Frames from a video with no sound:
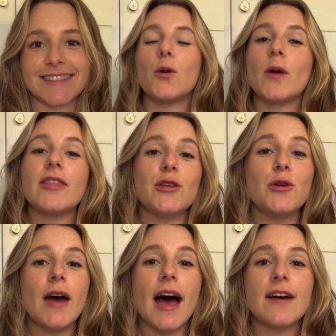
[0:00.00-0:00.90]
Whether
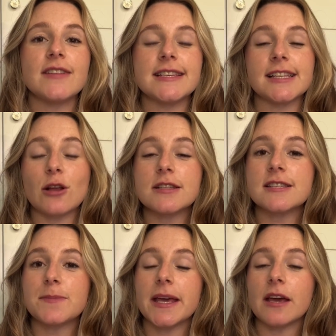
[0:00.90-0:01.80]
you have
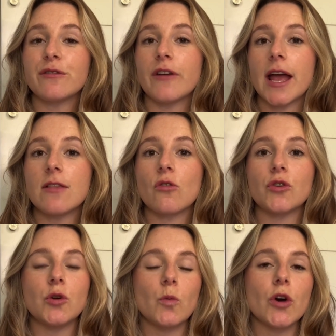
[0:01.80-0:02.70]
isiXhosa speaking friends or
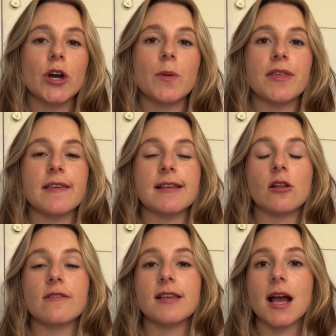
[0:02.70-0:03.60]
you work with
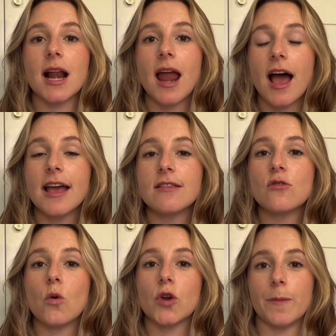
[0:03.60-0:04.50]
isiXhosa clients
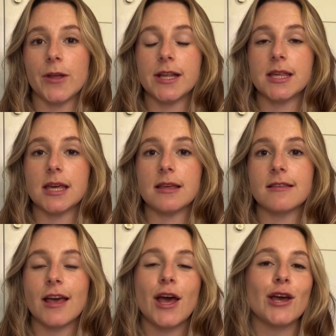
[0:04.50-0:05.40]
or
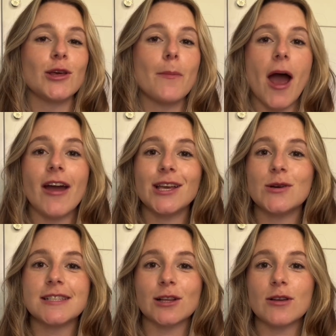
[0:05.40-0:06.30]
communities, you're marrying
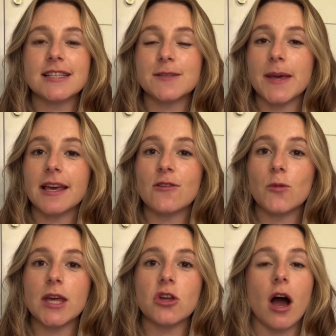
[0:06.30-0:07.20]
your isiXhosa speaking
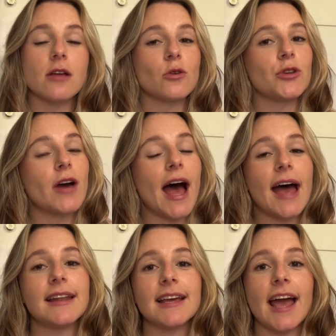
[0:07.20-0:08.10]
sweetheart or you're
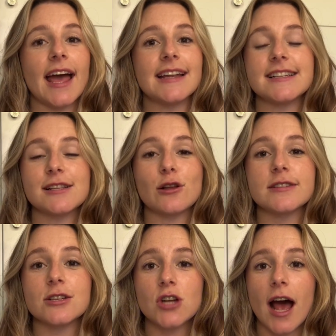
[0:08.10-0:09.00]
adding an
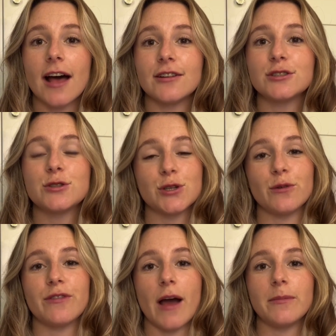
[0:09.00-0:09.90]
isiXhosa child to
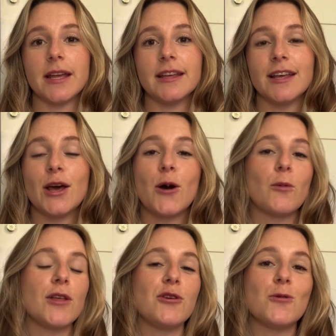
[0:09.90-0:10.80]
your family,
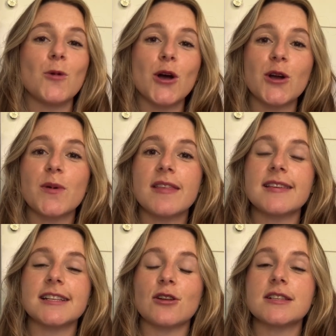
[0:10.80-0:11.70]
whether you work with
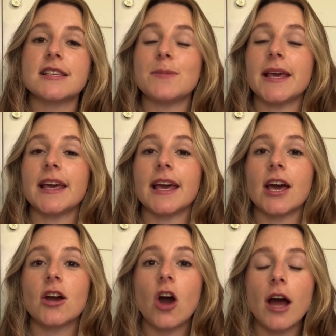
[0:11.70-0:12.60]
isiXhosa
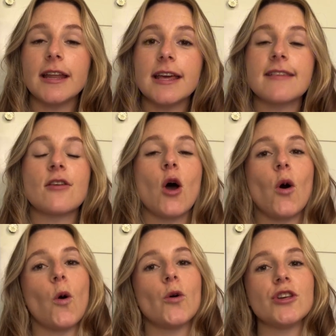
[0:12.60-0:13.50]
speaking colleagues
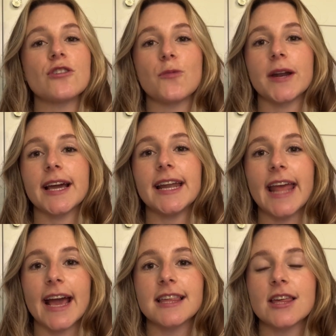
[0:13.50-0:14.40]
or you just want to
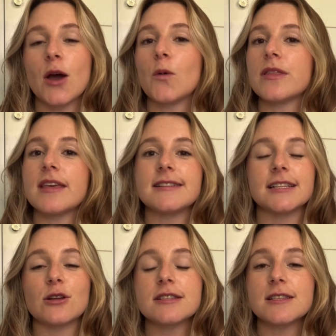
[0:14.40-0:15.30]
connect with the
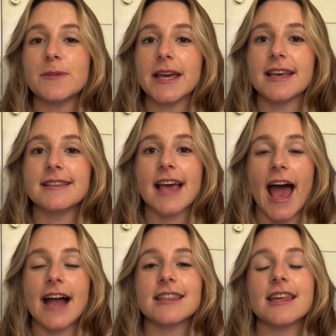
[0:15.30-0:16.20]
isiXhosa speakers
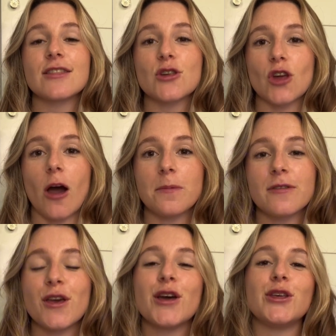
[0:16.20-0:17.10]
at the
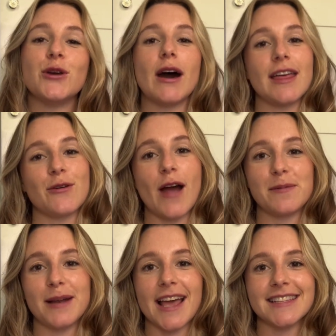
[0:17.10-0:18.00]
shops, you are in the
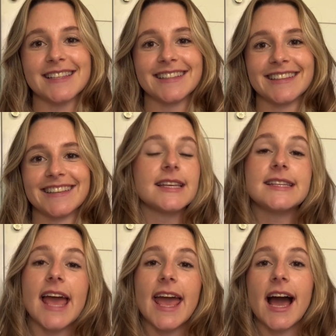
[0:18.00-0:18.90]
right place.
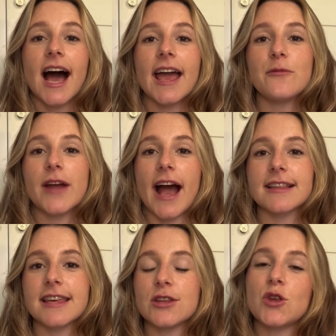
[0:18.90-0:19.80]
Today I am
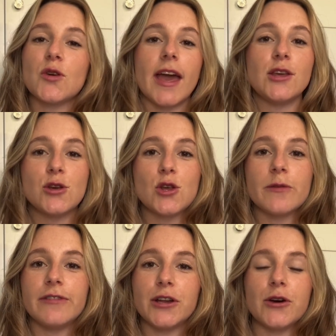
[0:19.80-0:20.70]
reacting to a
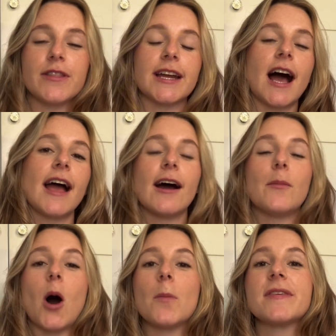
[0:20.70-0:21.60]
YouTube video that I
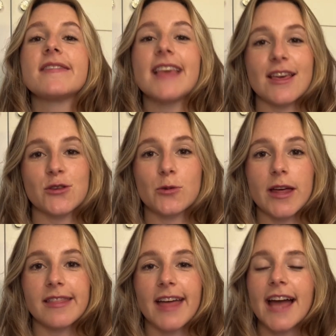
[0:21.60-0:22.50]
am obsessed
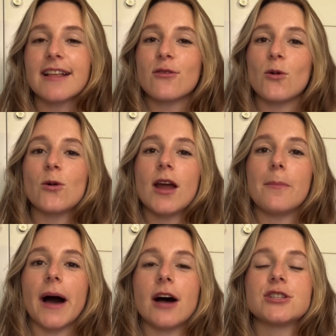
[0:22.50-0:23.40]
with, and it's all
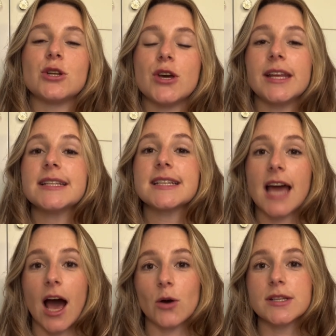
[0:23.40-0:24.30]
about learning to
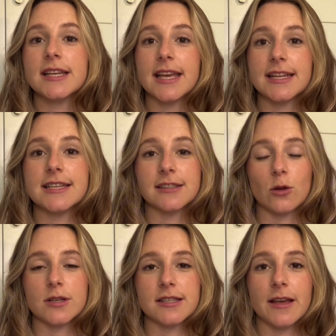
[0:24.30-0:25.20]
count in
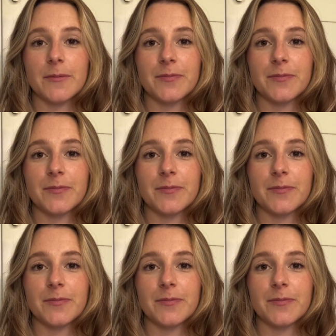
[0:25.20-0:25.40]
isiXhosa.